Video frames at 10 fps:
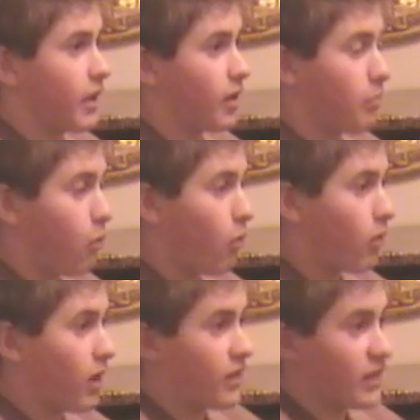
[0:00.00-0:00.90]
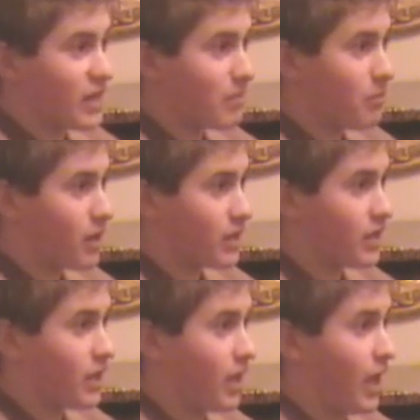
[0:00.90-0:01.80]
that are poor and they need money,
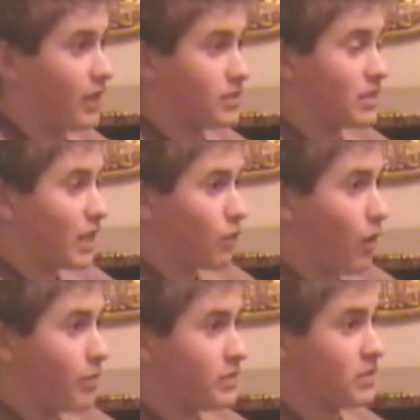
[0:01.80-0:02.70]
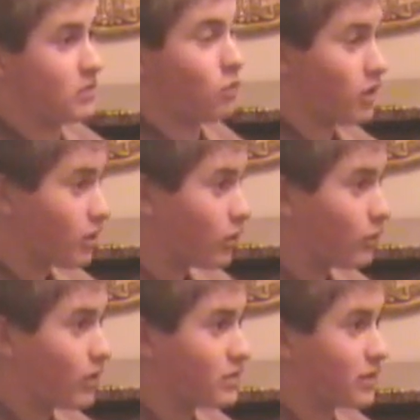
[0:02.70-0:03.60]
and selling weapons is one of the
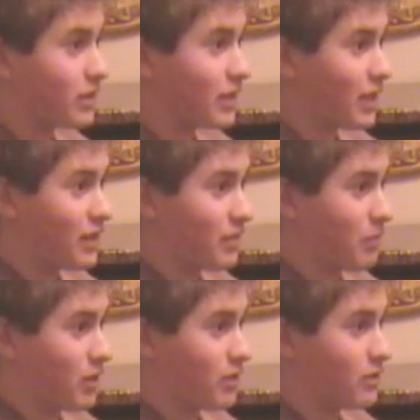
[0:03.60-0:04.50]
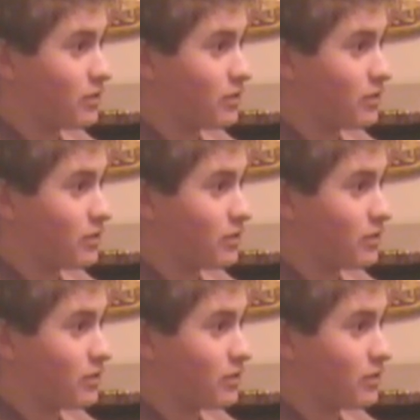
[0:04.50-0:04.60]
only ways they're going to get any money.